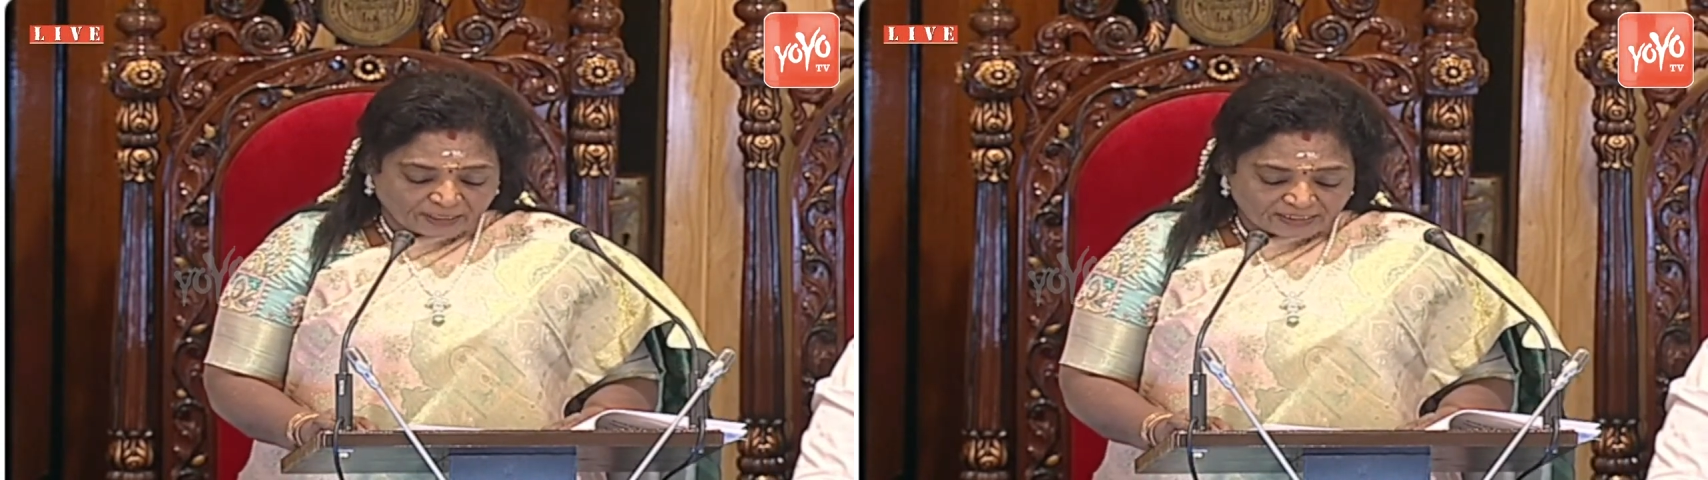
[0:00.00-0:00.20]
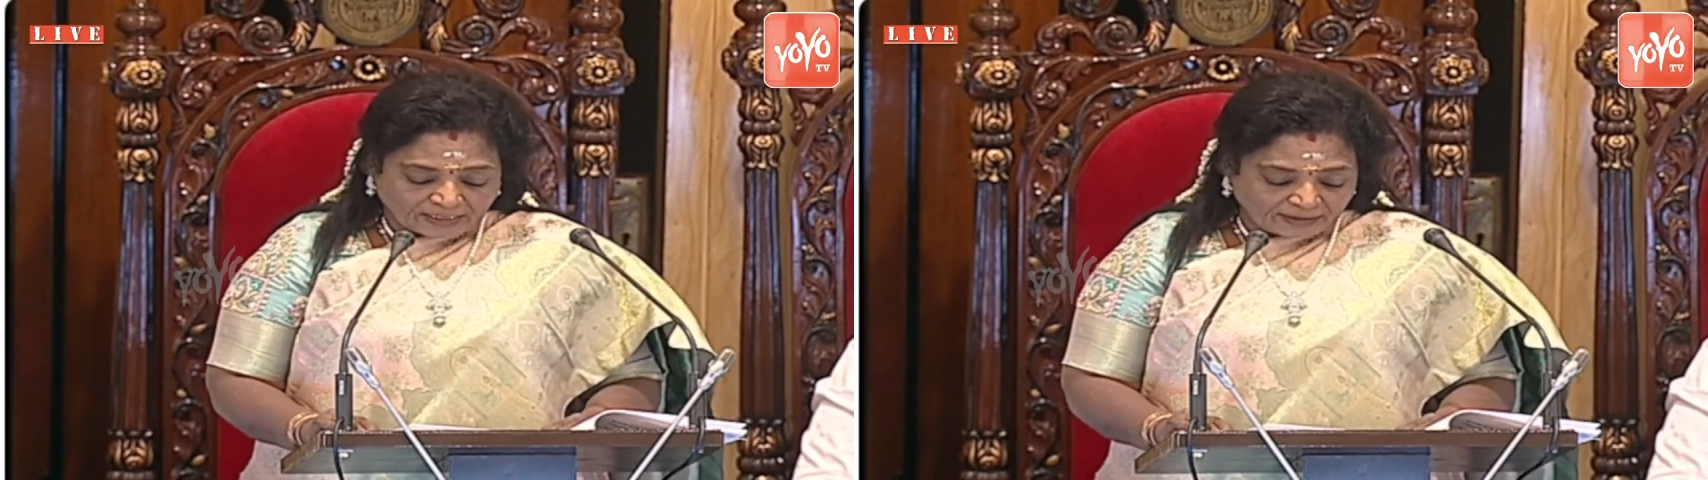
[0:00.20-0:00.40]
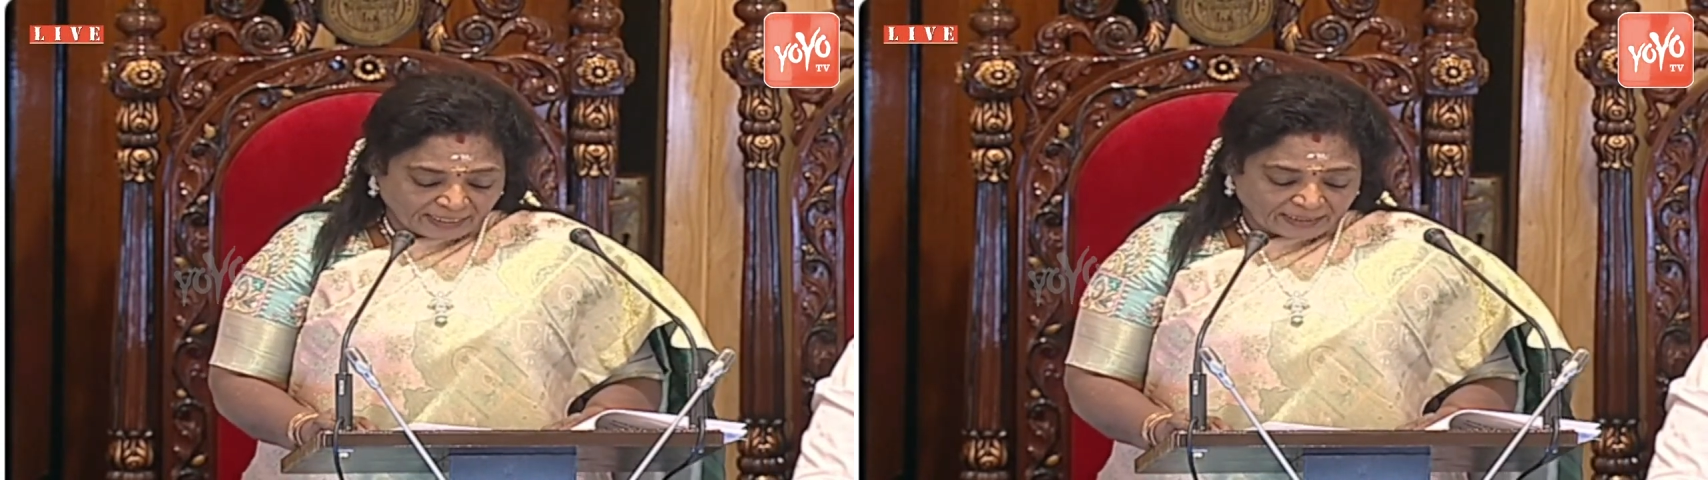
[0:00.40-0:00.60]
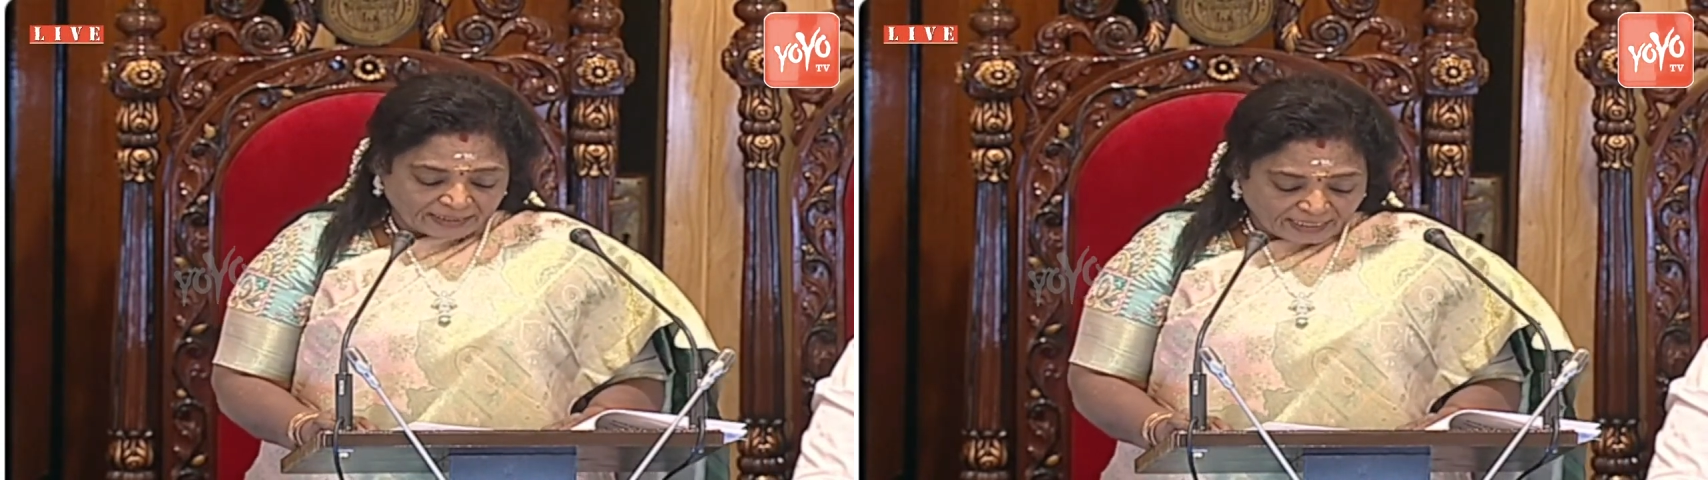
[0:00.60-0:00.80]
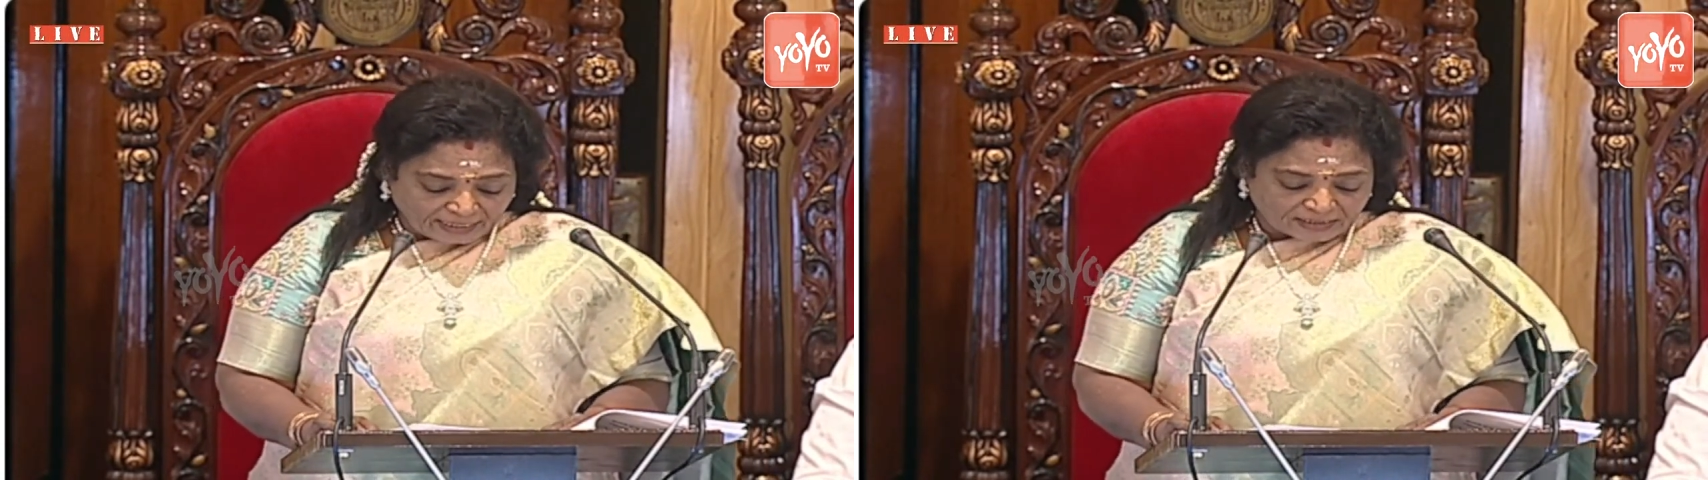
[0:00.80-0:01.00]
present day
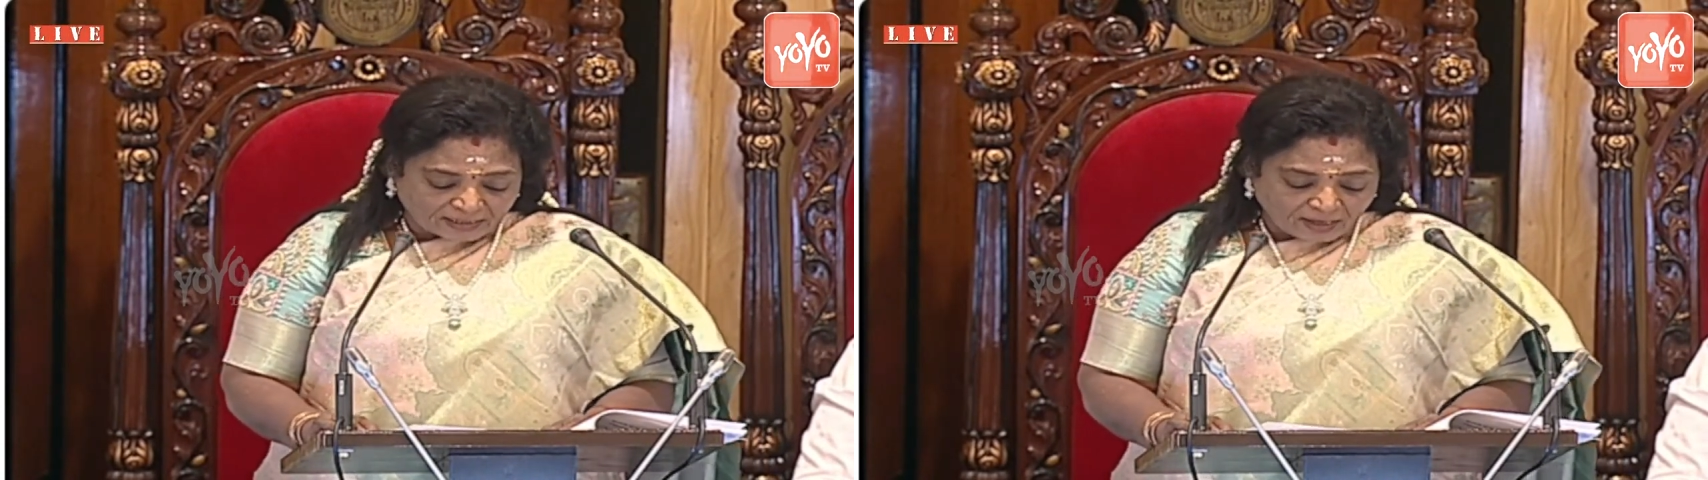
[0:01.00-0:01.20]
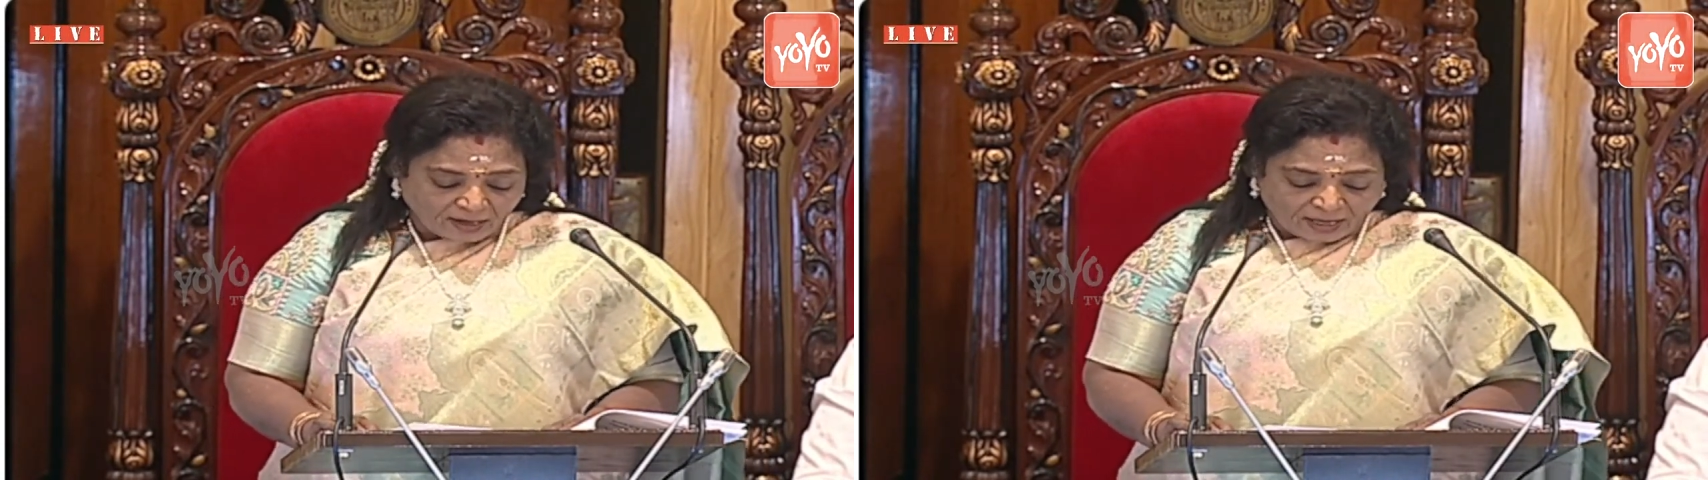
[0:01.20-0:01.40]
needs,